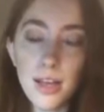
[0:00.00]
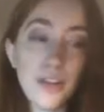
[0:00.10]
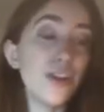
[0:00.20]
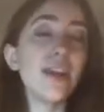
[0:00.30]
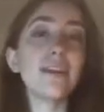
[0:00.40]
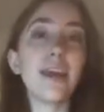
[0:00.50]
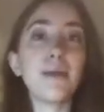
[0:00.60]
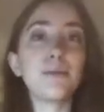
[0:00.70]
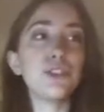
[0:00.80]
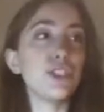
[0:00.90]
Internet
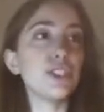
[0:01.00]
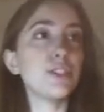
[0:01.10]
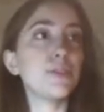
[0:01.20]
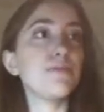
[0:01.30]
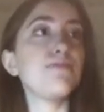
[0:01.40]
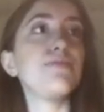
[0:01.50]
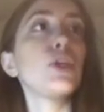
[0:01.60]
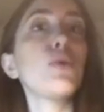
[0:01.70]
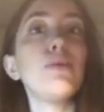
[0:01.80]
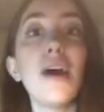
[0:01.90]
games just
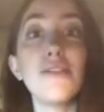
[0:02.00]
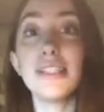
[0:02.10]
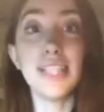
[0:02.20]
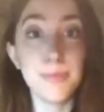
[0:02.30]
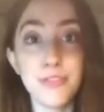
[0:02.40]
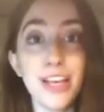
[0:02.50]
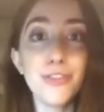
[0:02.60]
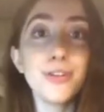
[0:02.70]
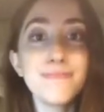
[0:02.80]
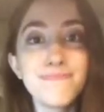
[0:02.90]
don't have the same
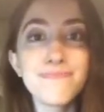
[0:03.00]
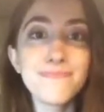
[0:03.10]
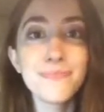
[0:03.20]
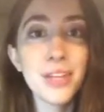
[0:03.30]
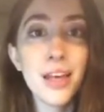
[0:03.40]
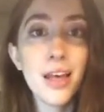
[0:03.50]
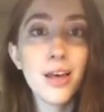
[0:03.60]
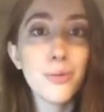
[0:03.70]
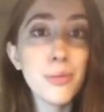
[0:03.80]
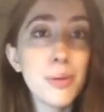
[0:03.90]
flavor.
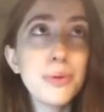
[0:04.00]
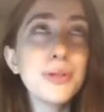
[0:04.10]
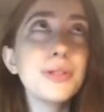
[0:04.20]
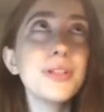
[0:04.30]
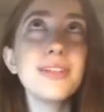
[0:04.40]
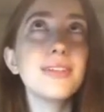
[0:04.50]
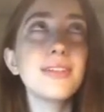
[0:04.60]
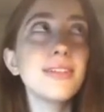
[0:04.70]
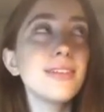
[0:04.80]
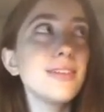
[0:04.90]
Remember
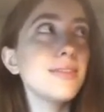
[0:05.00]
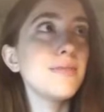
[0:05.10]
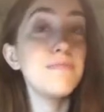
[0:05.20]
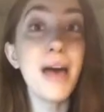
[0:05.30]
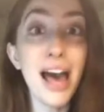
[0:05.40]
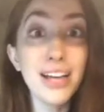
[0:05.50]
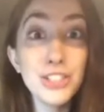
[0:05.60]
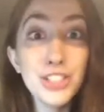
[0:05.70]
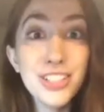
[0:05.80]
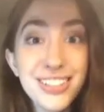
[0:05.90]

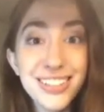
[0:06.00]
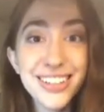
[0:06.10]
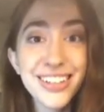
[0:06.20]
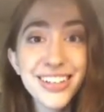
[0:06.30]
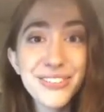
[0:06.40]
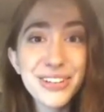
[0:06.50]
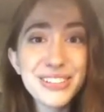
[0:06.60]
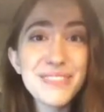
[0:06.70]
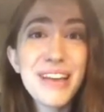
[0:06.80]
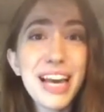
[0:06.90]
MASH? We
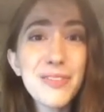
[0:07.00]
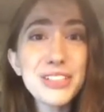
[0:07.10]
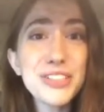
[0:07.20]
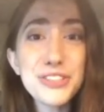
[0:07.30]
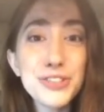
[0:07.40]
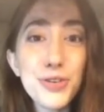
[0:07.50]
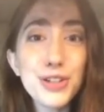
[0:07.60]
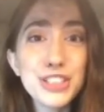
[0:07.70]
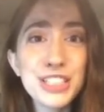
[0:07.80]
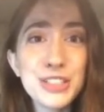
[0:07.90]
used to make up each other's
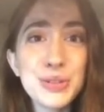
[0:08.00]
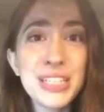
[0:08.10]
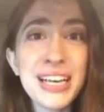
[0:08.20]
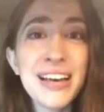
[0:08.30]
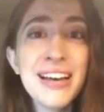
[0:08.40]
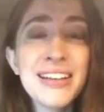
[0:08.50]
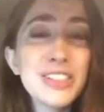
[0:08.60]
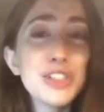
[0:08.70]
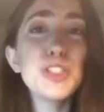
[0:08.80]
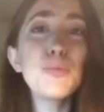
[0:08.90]
fortunes using
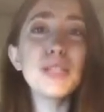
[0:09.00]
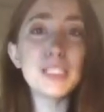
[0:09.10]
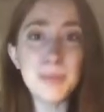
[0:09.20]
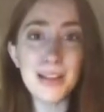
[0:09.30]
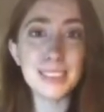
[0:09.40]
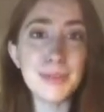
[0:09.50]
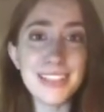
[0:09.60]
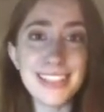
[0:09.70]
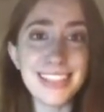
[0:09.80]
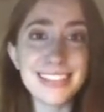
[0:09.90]
the stupidest
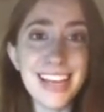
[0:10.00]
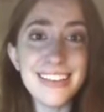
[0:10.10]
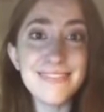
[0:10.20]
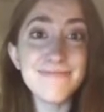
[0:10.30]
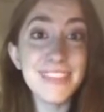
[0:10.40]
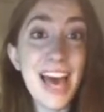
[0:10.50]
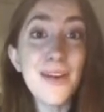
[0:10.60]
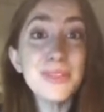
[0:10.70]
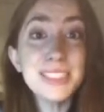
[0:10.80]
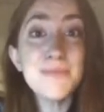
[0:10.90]
possibilities, and
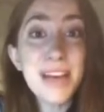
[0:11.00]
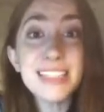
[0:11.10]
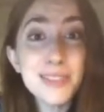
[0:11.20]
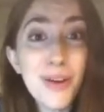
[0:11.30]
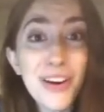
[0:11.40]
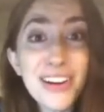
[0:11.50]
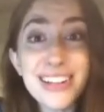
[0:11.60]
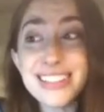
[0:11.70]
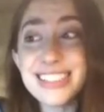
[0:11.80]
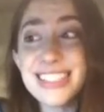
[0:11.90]
that was the best
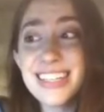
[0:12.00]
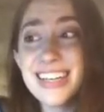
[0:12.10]
part.